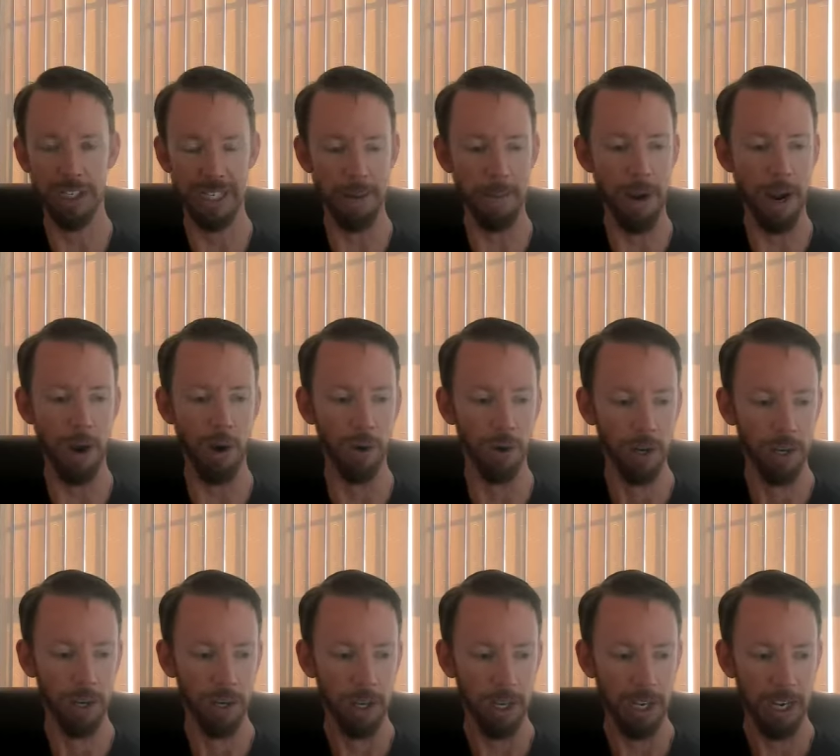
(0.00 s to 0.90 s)
somehow,
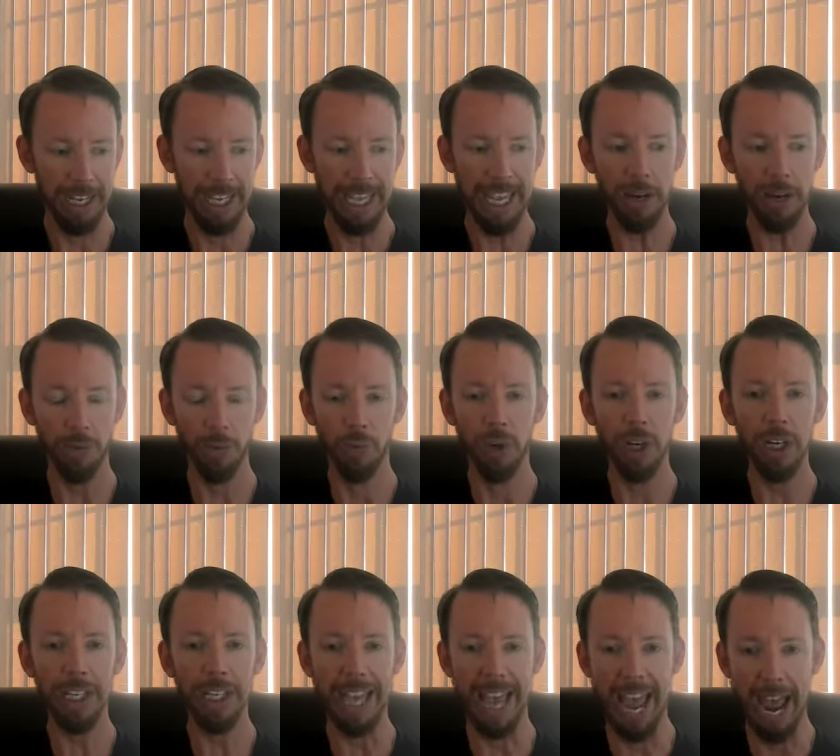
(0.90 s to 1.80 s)
it can't
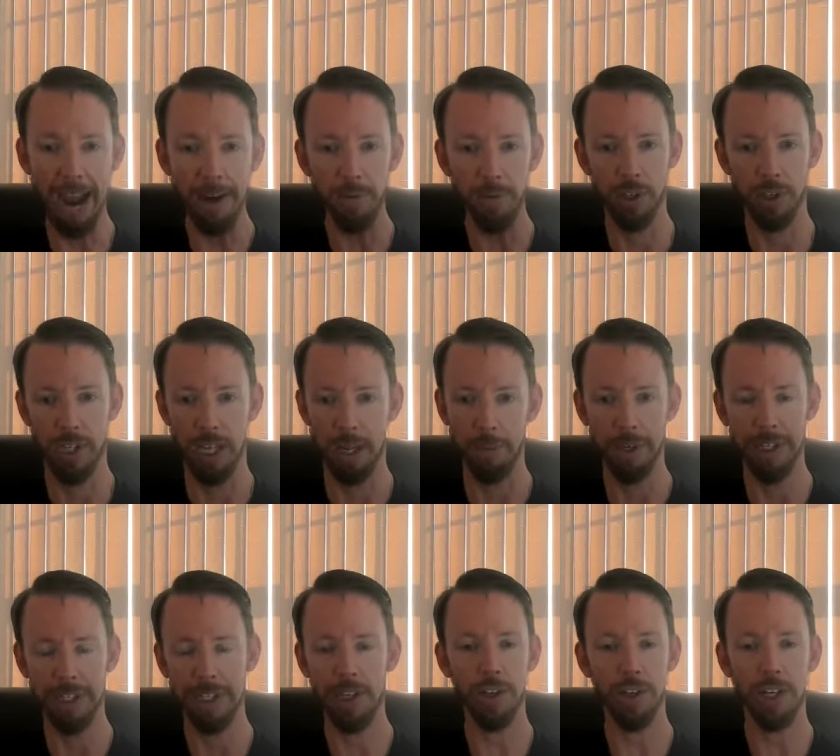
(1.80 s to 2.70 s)
really average them
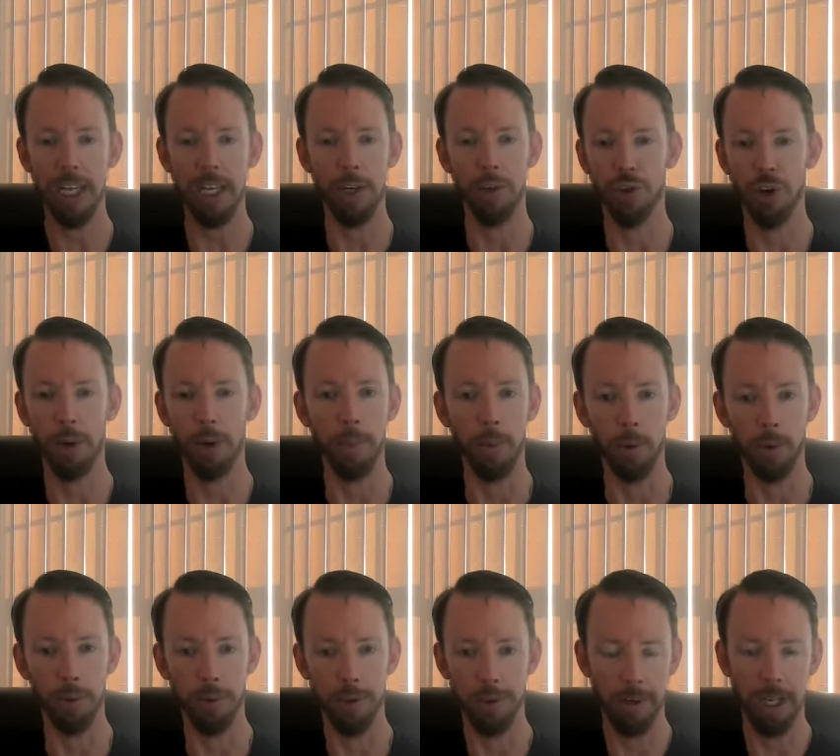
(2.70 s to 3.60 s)
because then you're going to get jumbled.
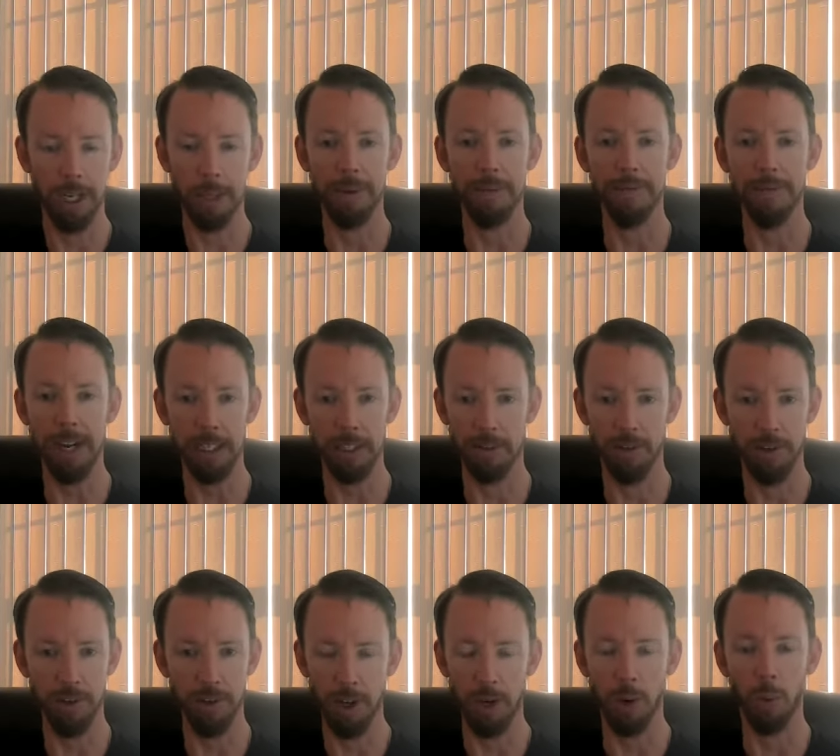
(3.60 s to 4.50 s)
It's not going to be effective.
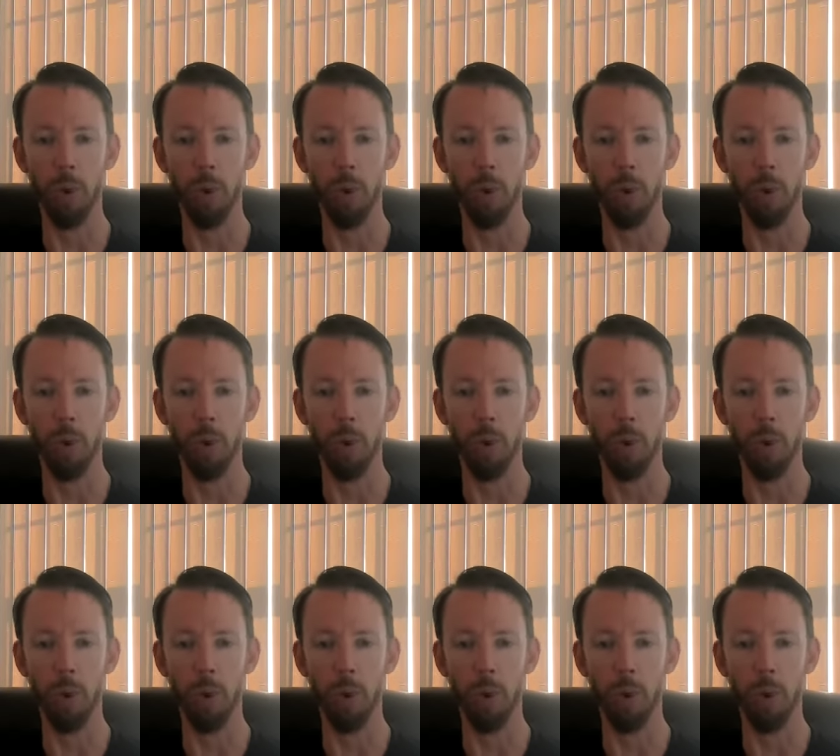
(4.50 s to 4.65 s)
It's not going to